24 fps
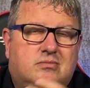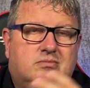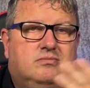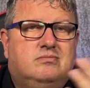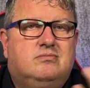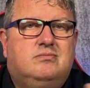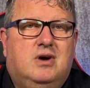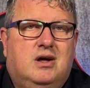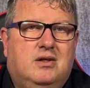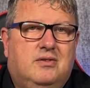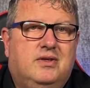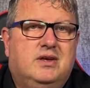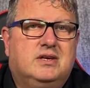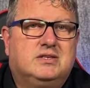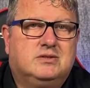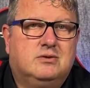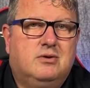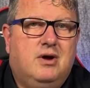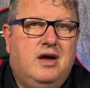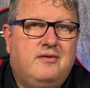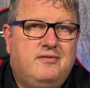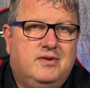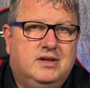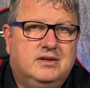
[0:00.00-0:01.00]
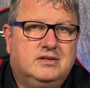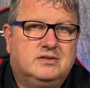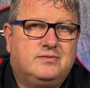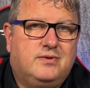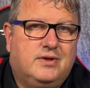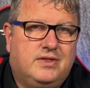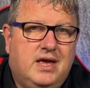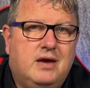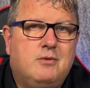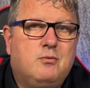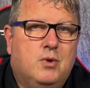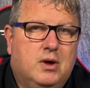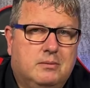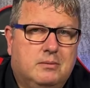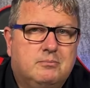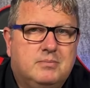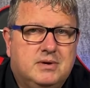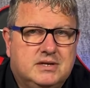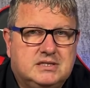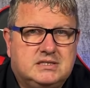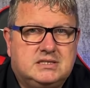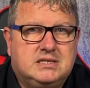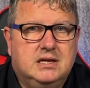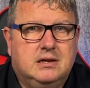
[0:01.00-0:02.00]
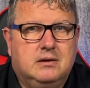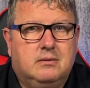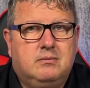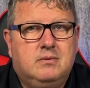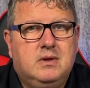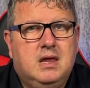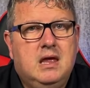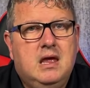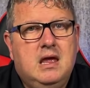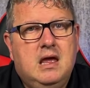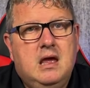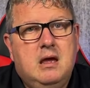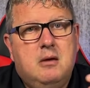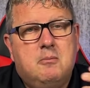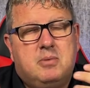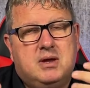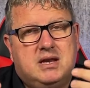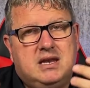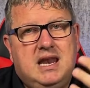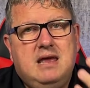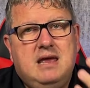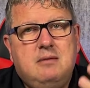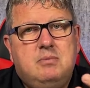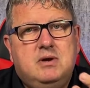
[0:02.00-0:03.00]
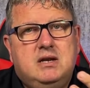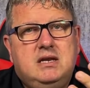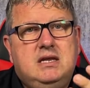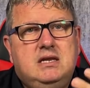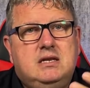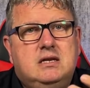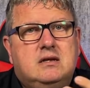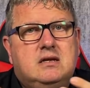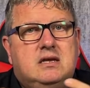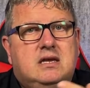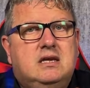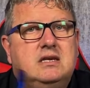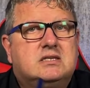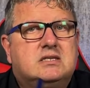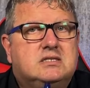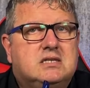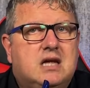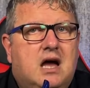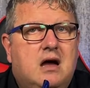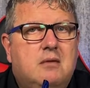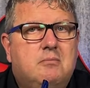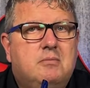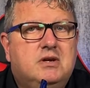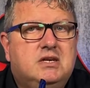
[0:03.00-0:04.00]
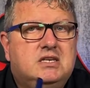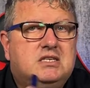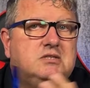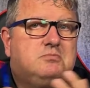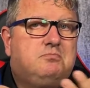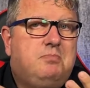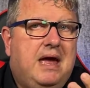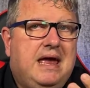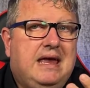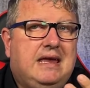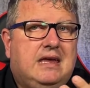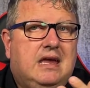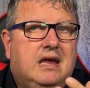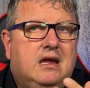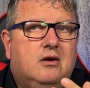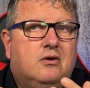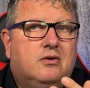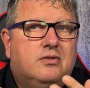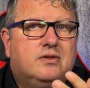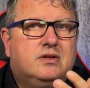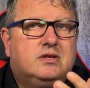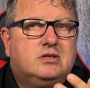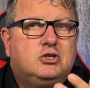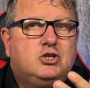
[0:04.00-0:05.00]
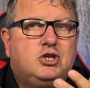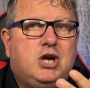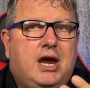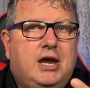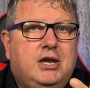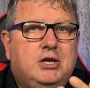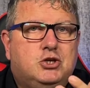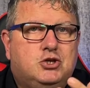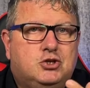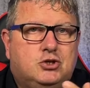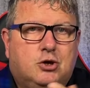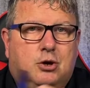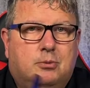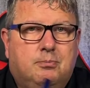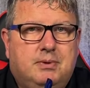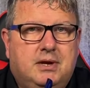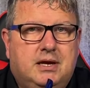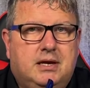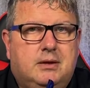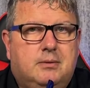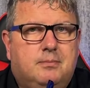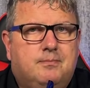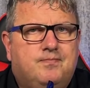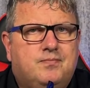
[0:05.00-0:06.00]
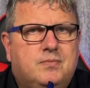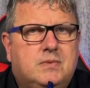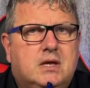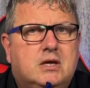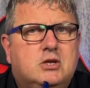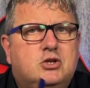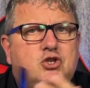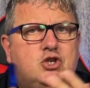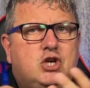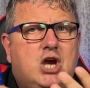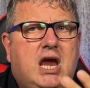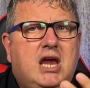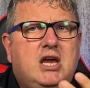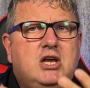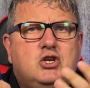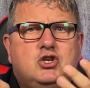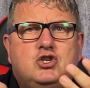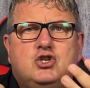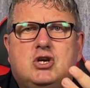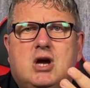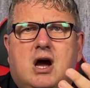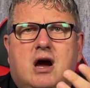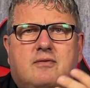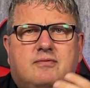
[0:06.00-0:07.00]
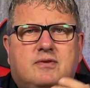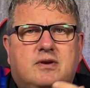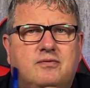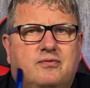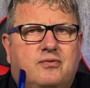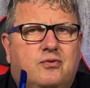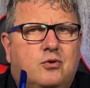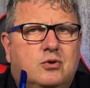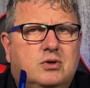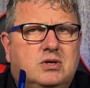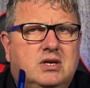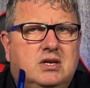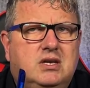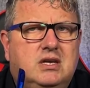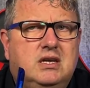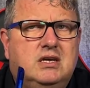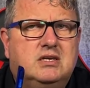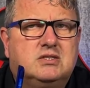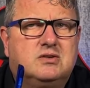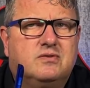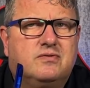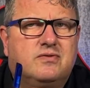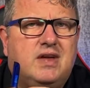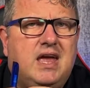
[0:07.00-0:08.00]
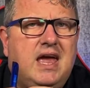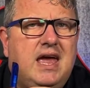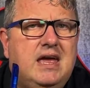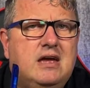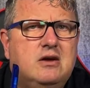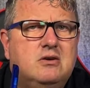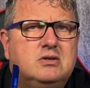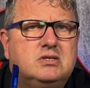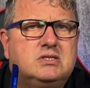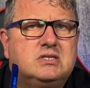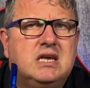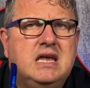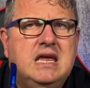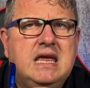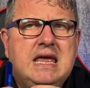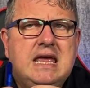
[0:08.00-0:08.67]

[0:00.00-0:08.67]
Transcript: well, there's no evidence for that one, but still. But Labour leader Keir Starmer is banking on the change topic. Change after 14 years of chaos,